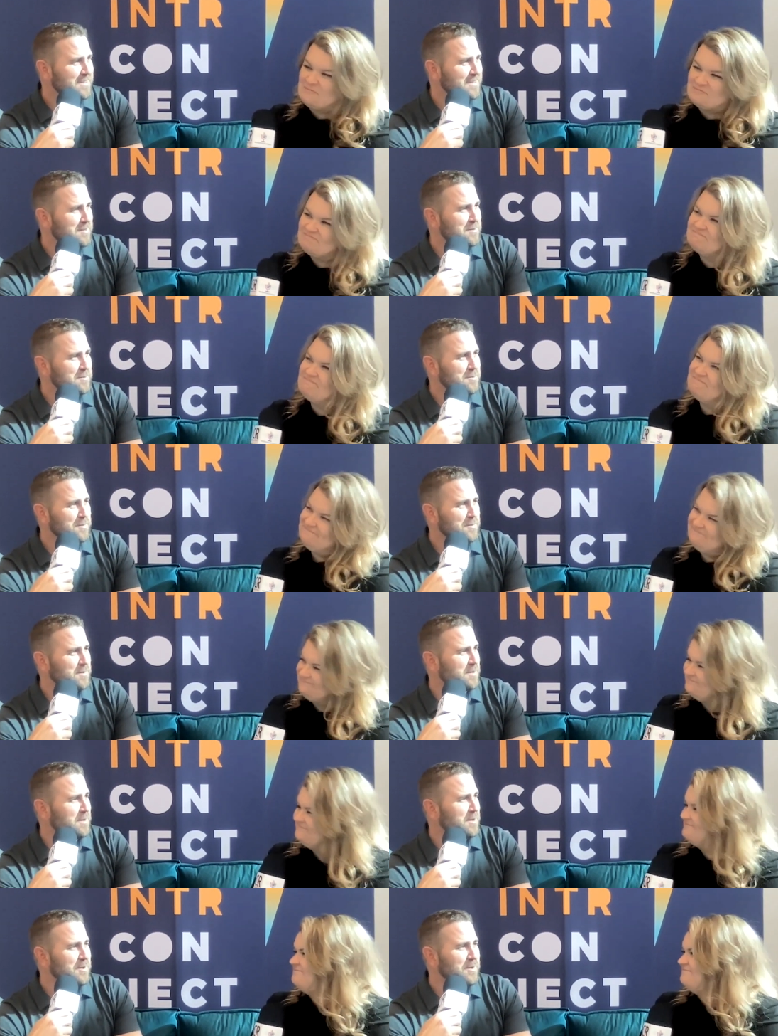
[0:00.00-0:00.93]
Speaker 1: uh,
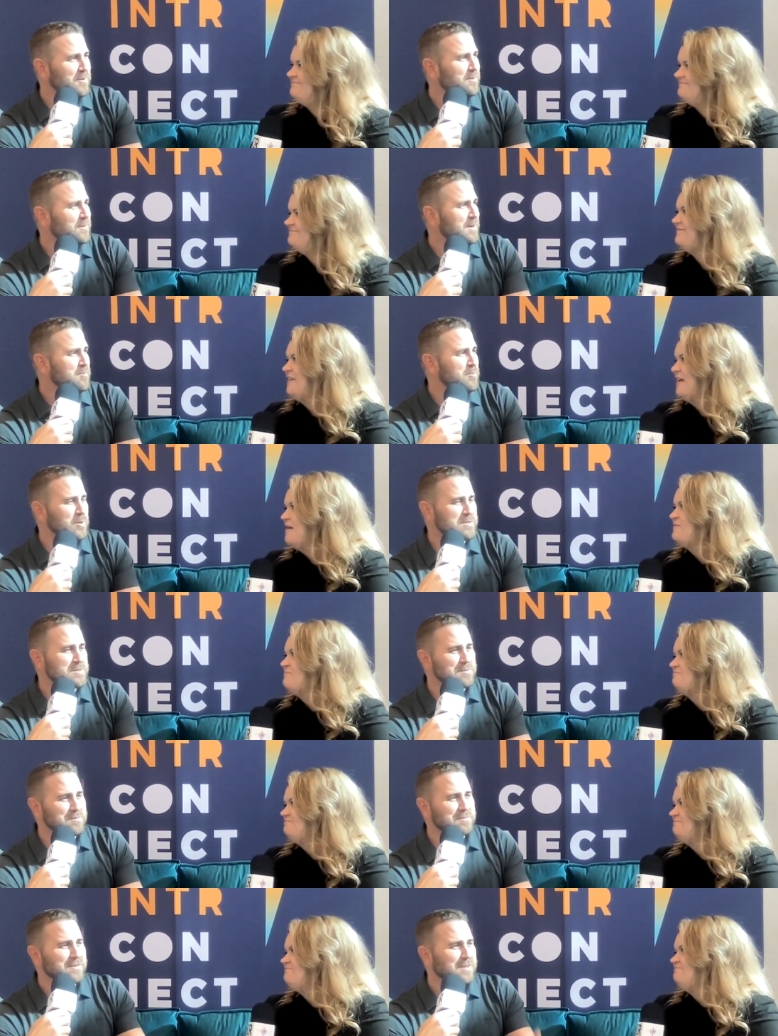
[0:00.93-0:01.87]
you know, upwards
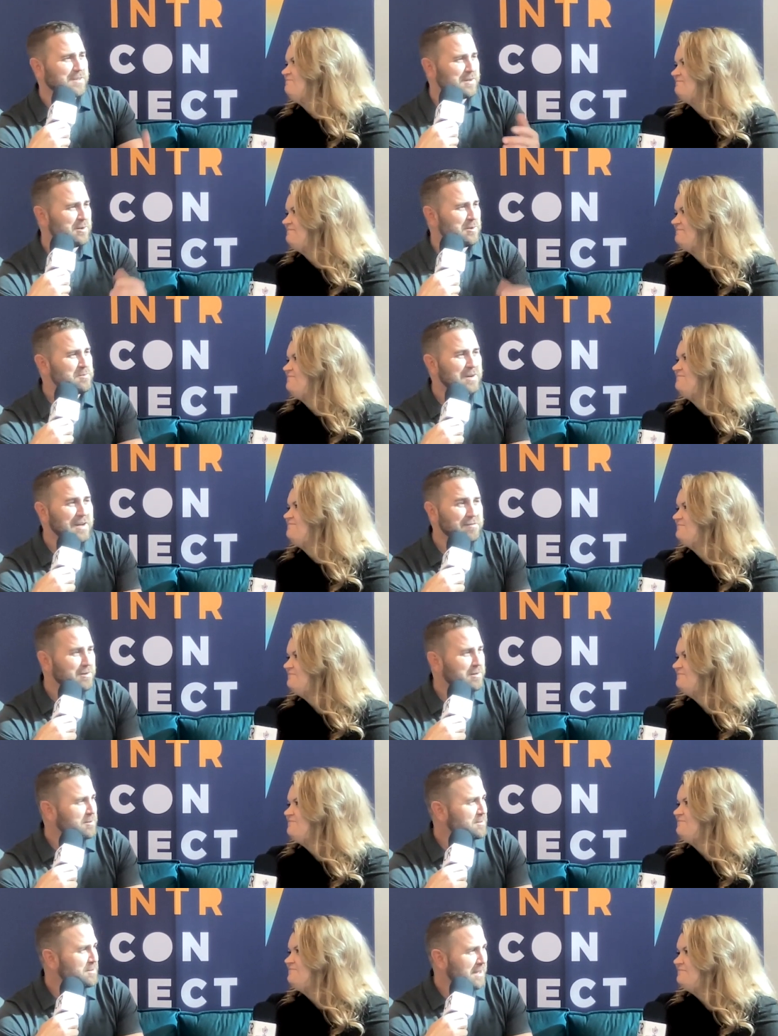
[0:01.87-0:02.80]
yeah. of you know
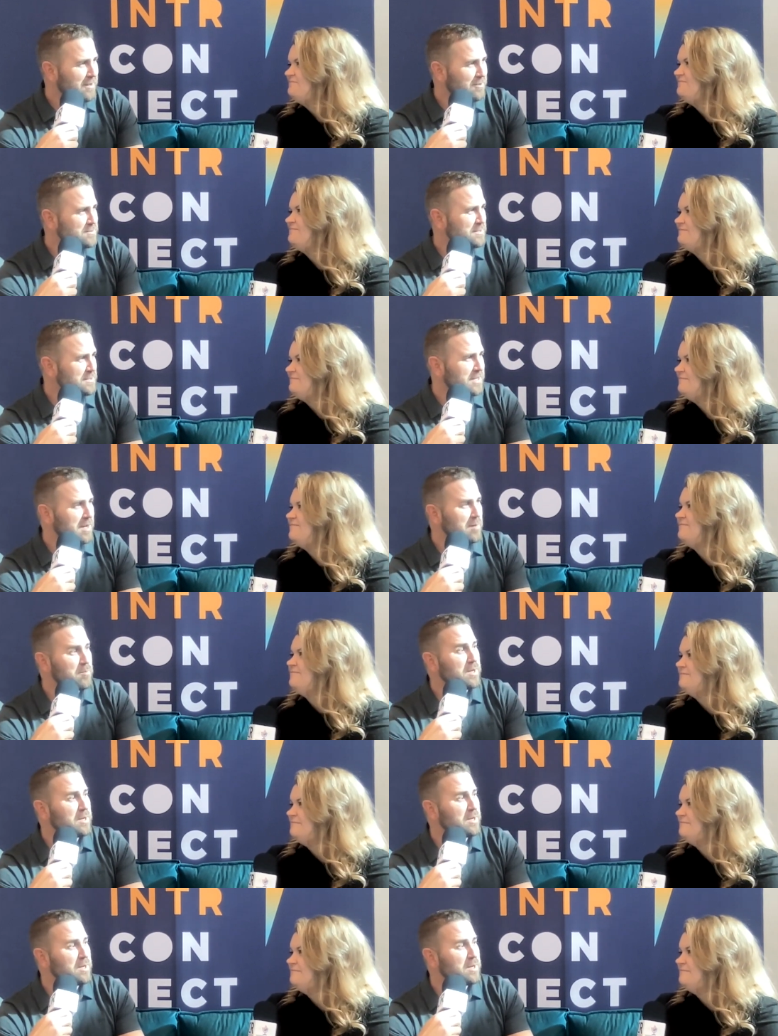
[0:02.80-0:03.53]
500,000 type